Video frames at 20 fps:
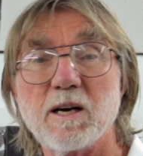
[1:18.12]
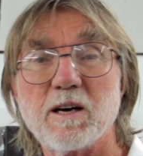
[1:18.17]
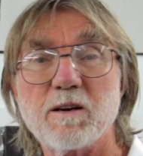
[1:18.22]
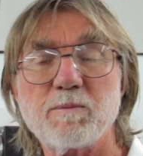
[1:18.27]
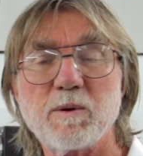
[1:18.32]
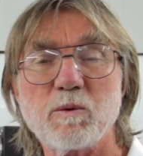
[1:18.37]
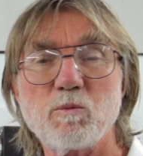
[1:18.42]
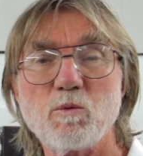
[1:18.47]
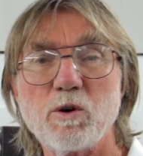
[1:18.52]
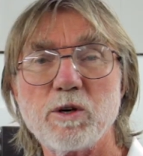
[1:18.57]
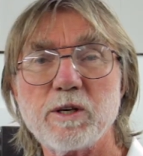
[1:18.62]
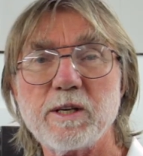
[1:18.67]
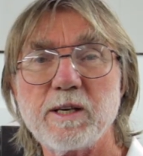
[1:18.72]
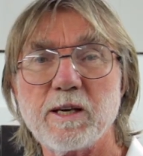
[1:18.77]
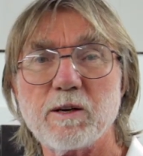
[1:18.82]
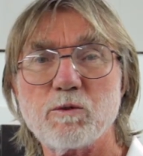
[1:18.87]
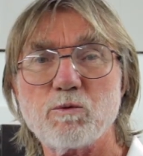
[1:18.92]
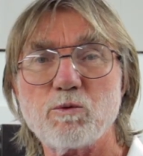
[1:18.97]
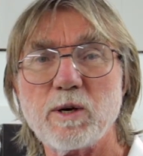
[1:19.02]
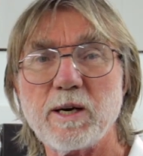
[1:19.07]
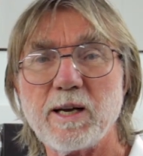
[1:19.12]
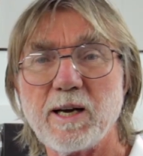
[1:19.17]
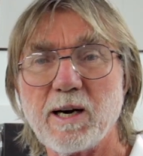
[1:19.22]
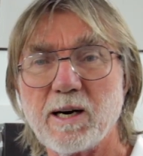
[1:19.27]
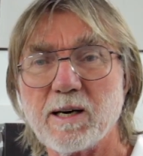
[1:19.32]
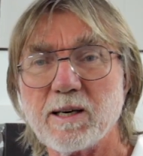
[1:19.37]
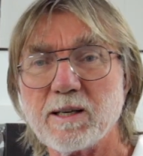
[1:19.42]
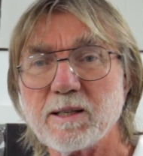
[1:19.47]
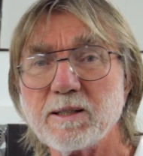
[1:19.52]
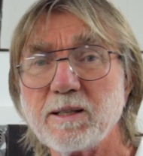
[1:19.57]
I've been working it really
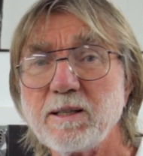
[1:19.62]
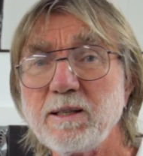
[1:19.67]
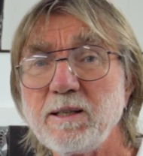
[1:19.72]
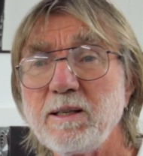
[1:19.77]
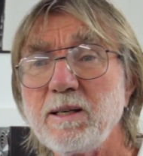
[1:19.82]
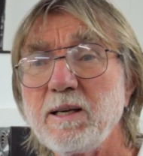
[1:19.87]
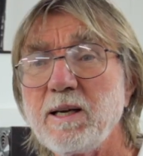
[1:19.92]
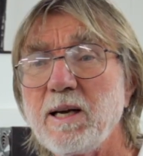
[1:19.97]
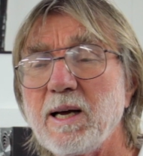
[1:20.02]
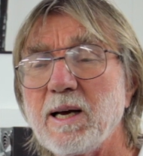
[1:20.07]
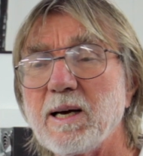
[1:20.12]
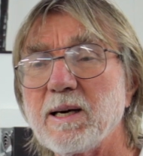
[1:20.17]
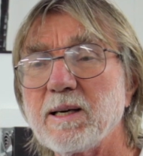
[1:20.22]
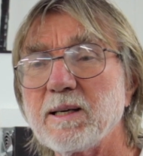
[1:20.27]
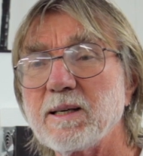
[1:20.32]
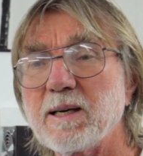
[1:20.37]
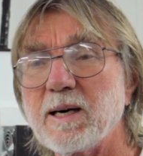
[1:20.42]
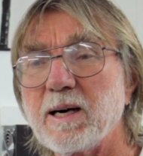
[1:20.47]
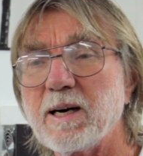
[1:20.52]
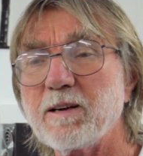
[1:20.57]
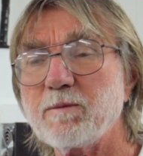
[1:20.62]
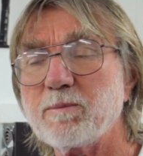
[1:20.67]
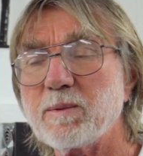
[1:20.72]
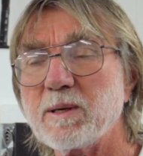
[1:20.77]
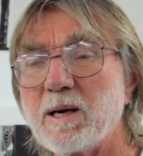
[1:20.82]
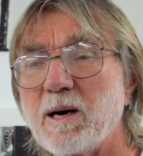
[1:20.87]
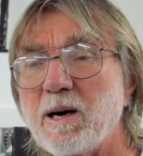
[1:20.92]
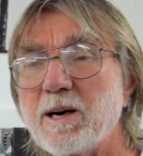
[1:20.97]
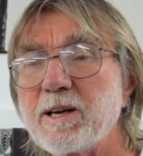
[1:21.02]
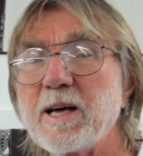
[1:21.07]
hard. I've
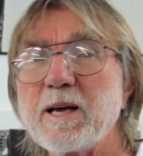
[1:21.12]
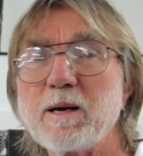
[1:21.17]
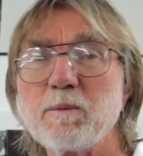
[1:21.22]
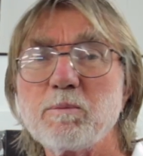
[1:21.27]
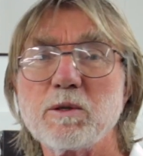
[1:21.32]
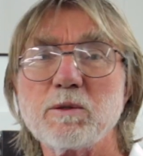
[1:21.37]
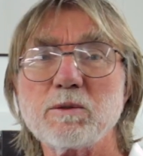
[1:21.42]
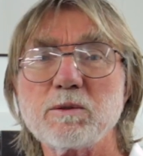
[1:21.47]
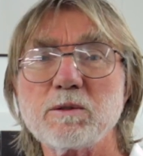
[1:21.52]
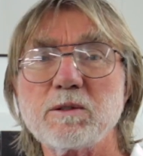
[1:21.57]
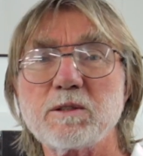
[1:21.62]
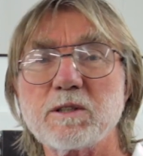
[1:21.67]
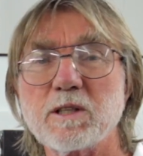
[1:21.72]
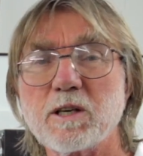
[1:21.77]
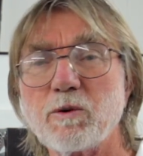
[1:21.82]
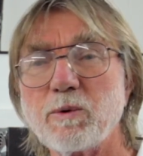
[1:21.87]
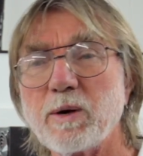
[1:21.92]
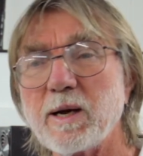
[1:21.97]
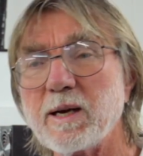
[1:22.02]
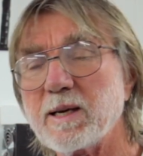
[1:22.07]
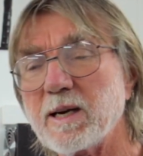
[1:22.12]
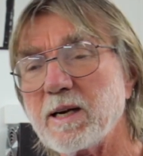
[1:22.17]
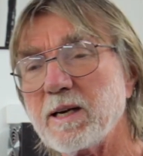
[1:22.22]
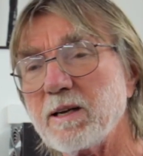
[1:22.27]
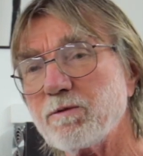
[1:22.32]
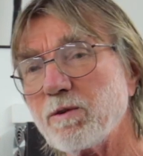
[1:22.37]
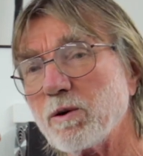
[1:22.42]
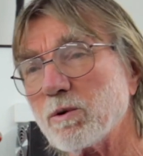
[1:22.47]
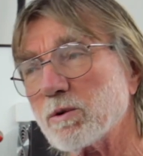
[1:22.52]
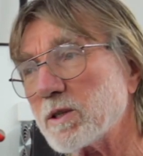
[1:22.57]
been unable to create
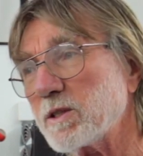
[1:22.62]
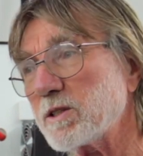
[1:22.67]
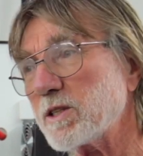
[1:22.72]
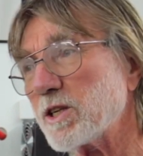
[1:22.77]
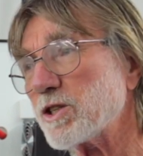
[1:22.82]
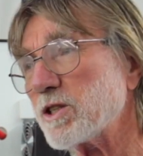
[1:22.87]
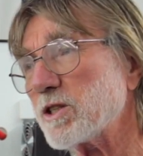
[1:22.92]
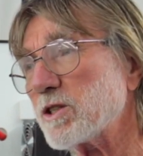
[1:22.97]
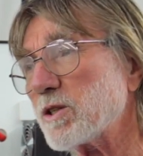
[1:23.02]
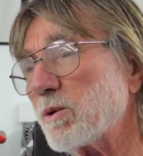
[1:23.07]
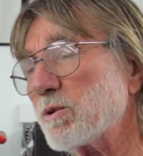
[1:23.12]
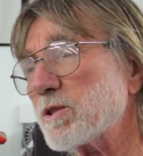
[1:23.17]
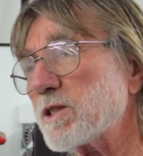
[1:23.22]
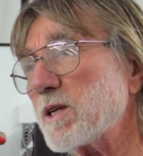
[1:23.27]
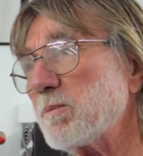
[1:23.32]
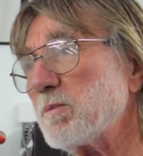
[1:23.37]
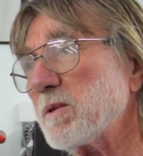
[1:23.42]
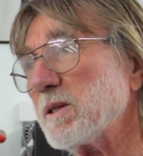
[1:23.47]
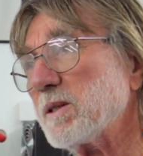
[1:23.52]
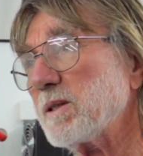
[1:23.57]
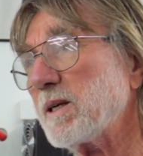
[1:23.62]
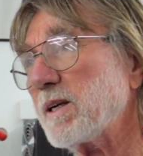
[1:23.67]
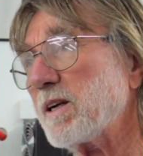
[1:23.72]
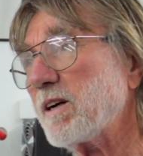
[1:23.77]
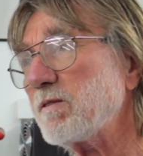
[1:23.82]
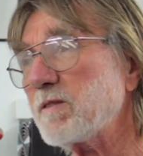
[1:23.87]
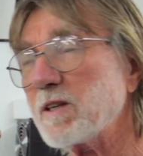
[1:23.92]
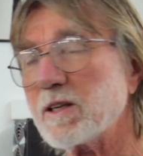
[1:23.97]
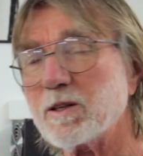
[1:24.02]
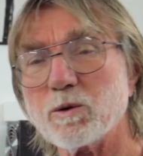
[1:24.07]
any fault conditions all summer, and
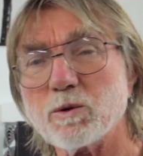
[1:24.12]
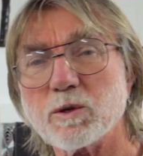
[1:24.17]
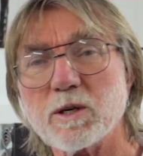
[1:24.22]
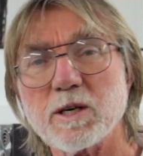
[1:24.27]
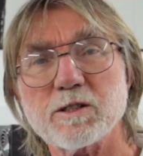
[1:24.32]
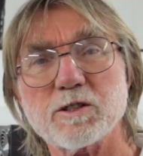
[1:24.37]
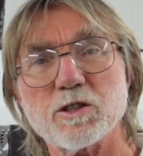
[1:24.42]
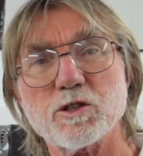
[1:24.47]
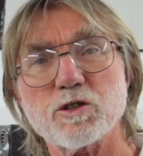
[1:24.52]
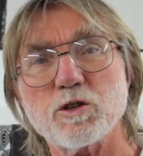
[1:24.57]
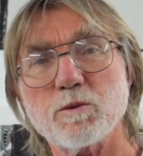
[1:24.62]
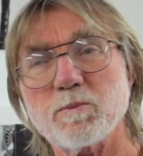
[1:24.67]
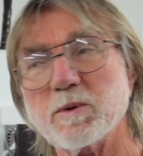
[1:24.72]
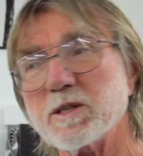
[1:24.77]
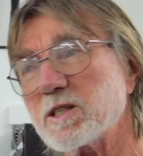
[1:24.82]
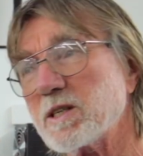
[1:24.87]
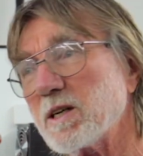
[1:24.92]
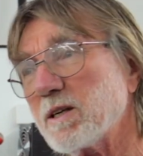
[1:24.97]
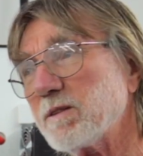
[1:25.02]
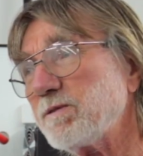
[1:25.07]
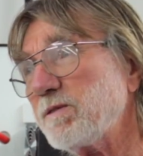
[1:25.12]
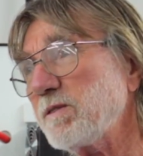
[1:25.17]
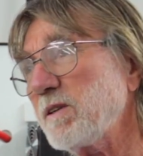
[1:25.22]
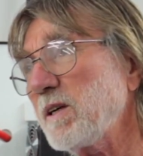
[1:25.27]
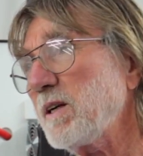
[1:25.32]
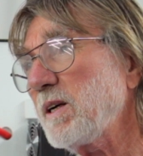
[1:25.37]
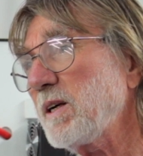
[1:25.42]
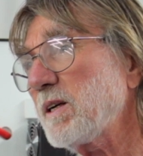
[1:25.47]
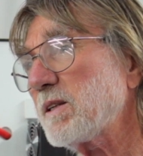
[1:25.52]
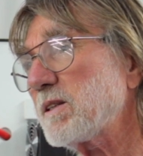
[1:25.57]
I've done all kinds of stupid stuff
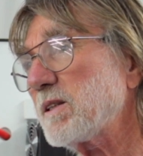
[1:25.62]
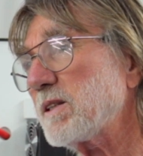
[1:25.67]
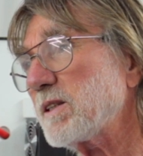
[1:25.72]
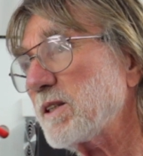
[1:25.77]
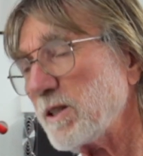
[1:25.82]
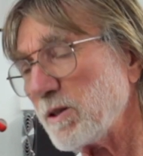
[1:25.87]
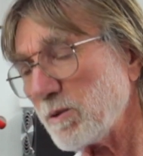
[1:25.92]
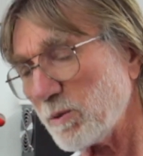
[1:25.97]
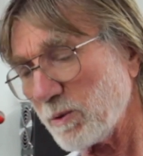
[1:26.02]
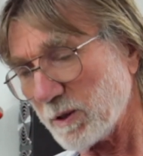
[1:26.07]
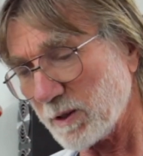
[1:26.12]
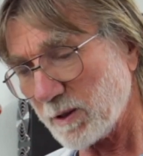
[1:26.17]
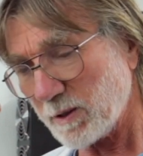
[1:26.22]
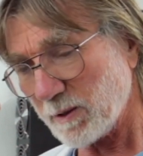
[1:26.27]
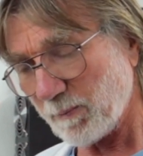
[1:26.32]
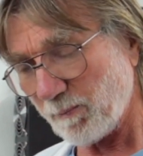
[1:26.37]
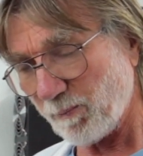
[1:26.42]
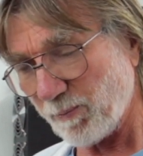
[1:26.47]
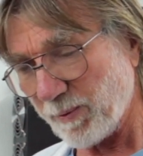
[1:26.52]
that you would